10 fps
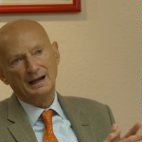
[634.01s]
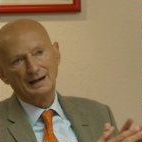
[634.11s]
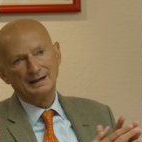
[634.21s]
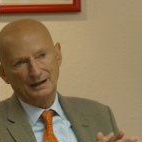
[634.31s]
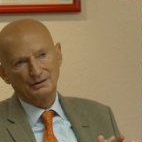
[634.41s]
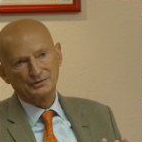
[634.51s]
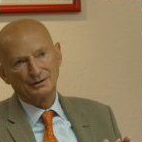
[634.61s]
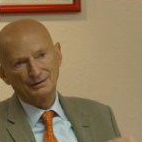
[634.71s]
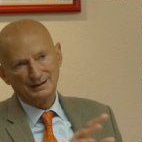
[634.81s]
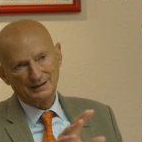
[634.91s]
and the
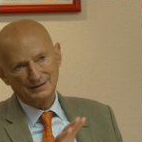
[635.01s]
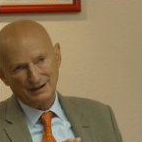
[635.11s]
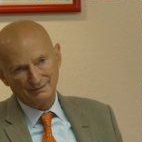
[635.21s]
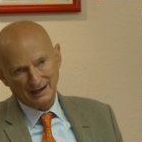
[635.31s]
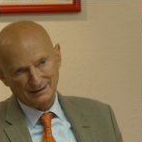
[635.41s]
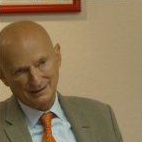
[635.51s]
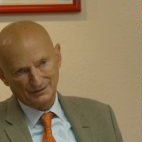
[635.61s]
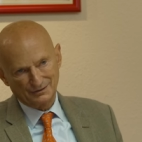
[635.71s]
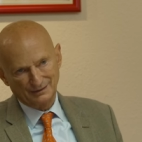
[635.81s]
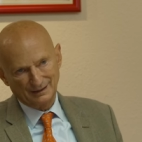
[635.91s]
authorities have
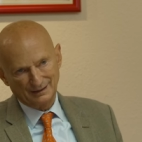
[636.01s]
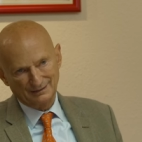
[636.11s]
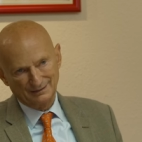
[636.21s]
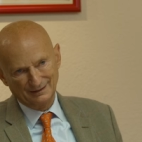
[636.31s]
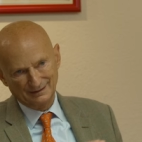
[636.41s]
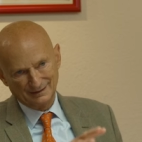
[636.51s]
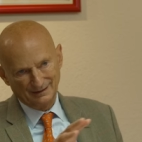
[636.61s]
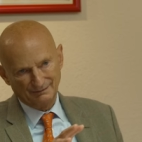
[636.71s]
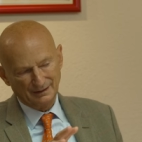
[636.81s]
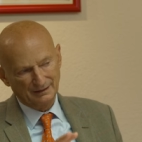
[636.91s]
access to that. They said,
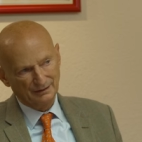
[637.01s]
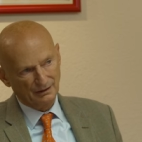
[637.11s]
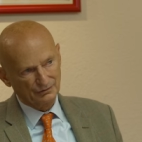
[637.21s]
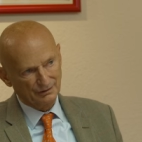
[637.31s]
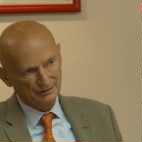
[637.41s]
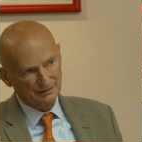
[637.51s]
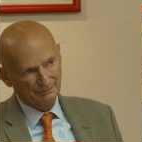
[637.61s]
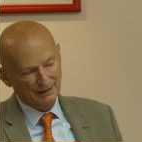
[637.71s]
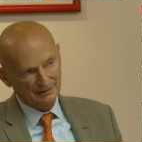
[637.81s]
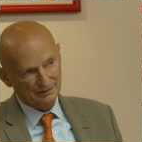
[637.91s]
and the authorities
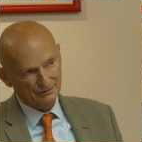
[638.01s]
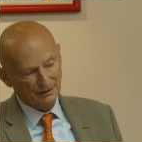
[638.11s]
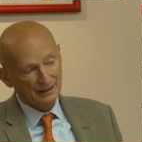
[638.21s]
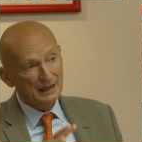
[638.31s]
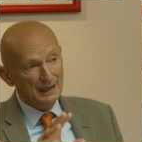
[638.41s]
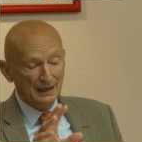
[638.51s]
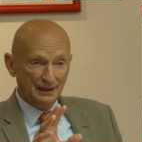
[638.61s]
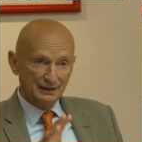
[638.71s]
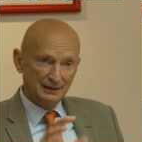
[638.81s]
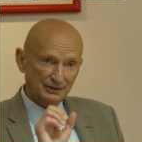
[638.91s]
have access to that.
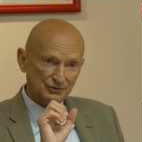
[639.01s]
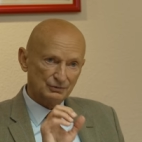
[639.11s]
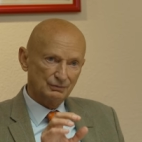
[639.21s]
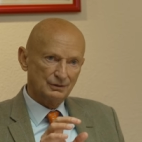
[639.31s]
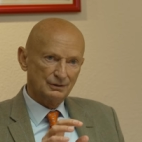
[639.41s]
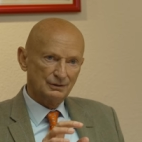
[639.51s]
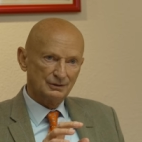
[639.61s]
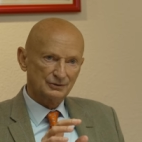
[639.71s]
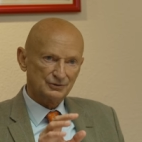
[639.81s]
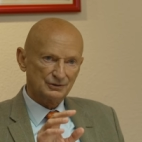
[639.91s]
This
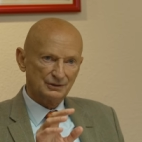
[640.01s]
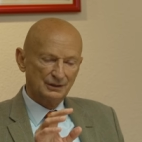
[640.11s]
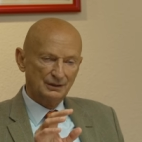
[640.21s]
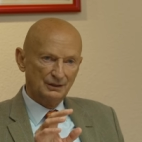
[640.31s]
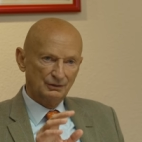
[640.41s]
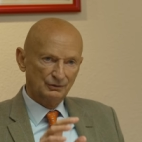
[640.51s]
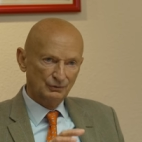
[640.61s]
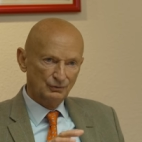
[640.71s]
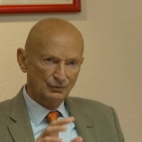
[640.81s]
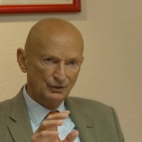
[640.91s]
was
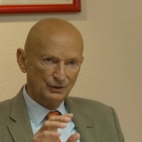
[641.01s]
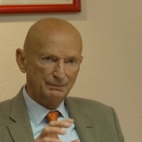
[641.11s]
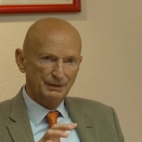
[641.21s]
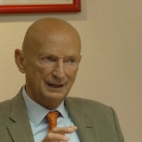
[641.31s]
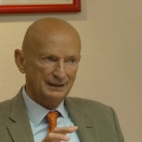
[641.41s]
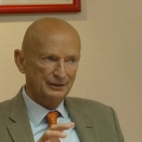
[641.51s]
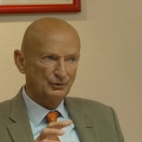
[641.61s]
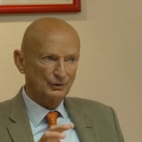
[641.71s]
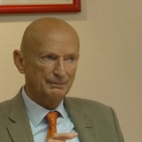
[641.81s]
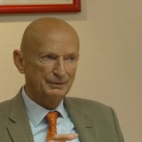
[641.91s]
ruled by the
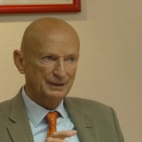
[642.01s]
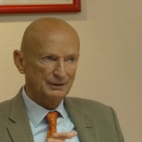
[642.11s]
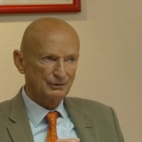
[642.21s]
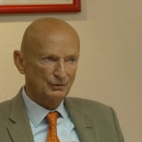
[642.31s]
European